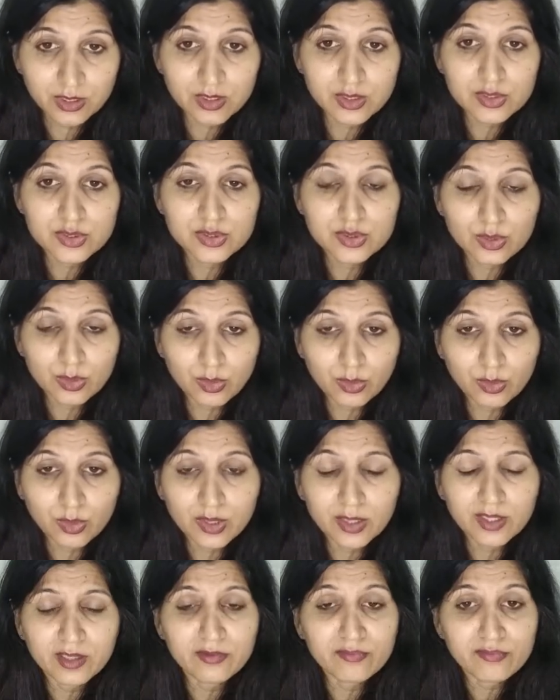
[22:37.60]
So
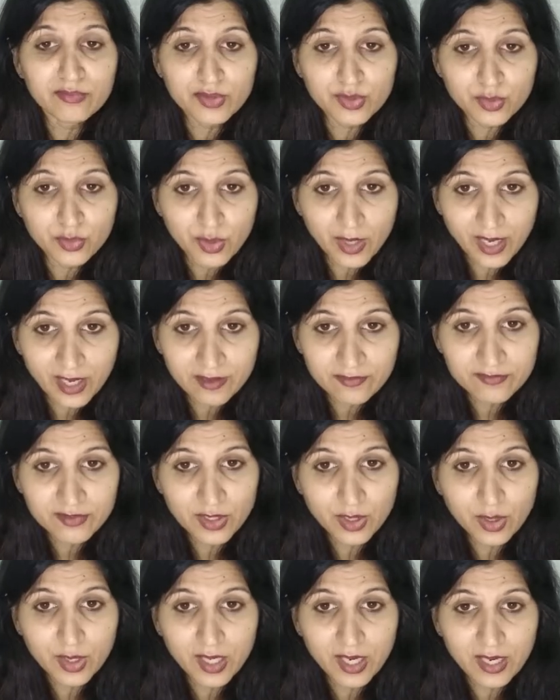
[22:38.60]
if you have
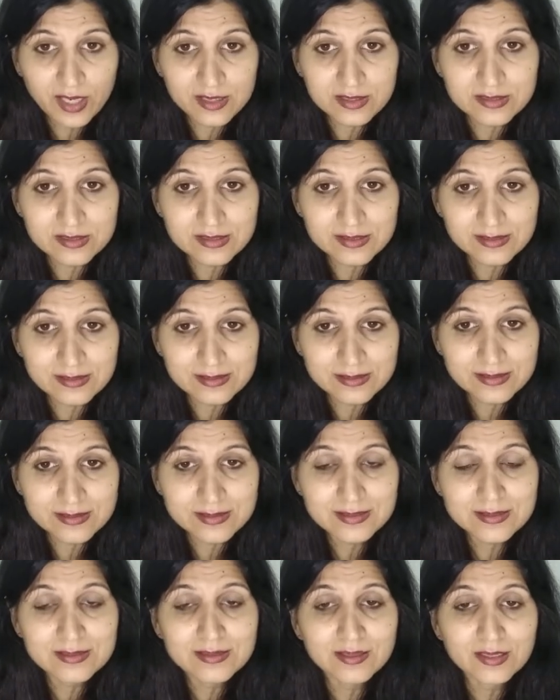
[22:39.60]
your
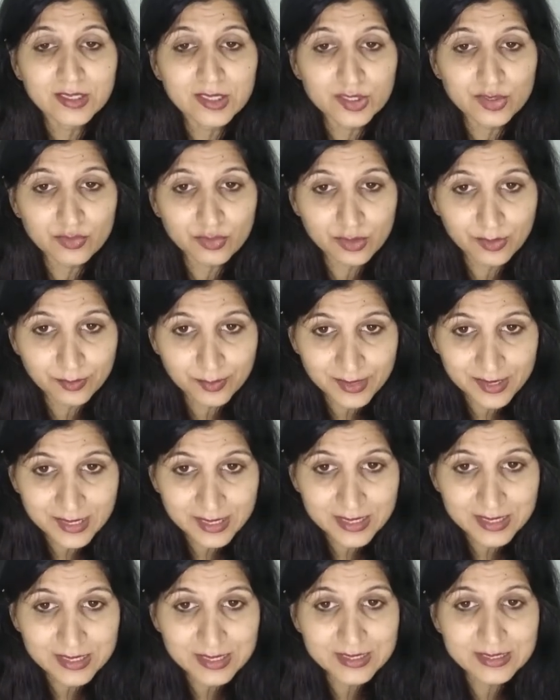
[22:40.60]
answers, it will be
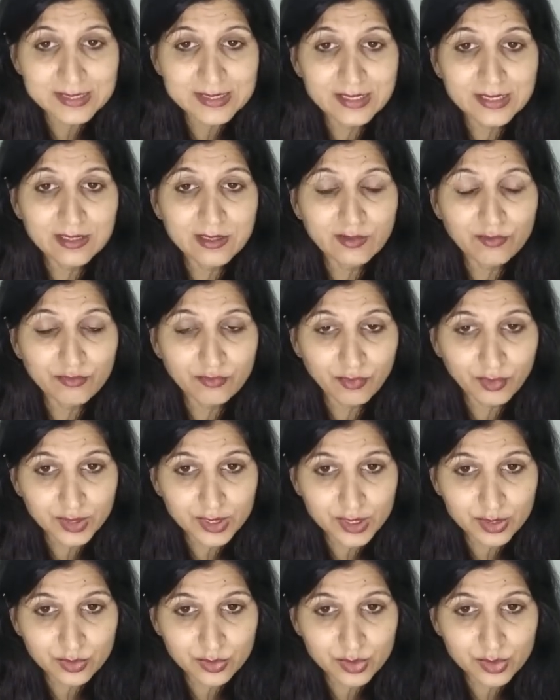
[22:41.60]
easy for
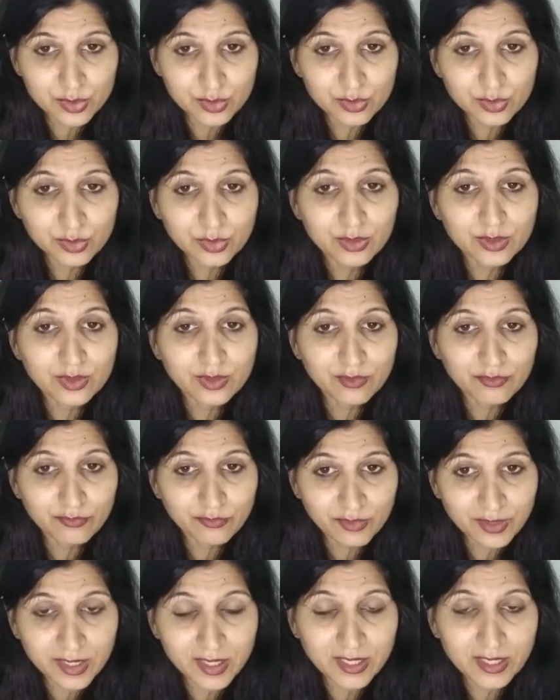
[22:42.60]
you to
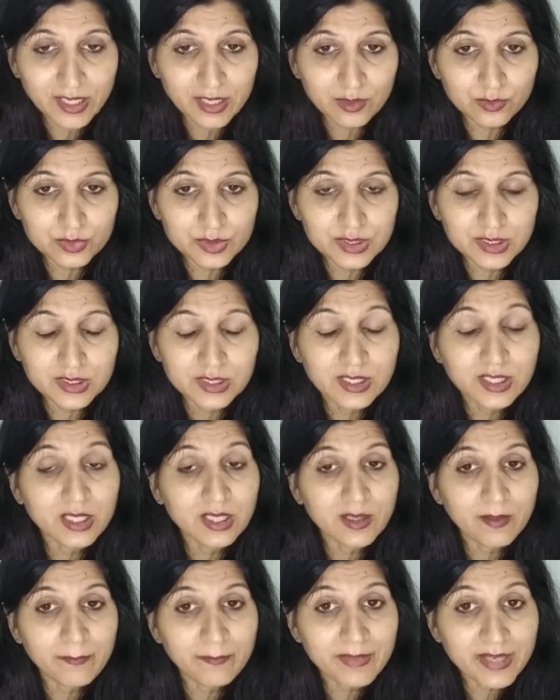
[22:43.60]
figure out.
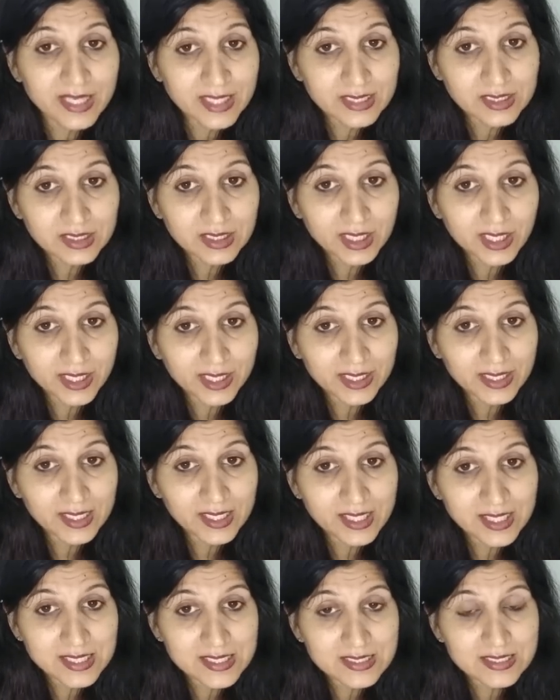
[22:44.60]
Main thing
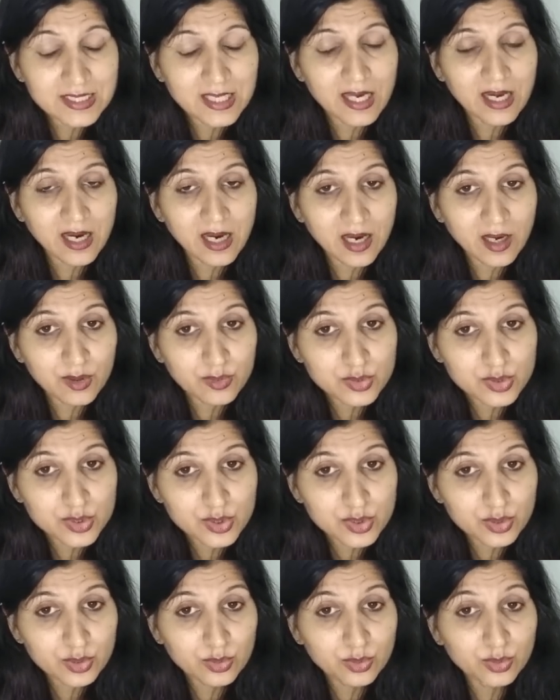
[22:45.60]
is how
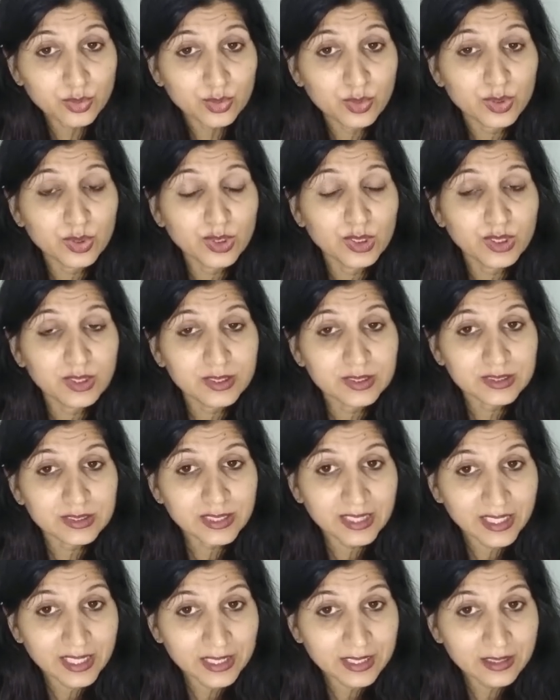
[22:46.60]
to
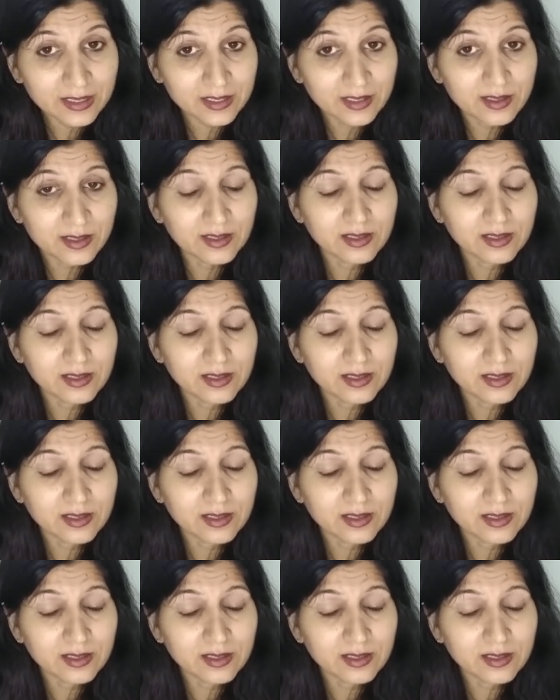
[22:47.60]
think,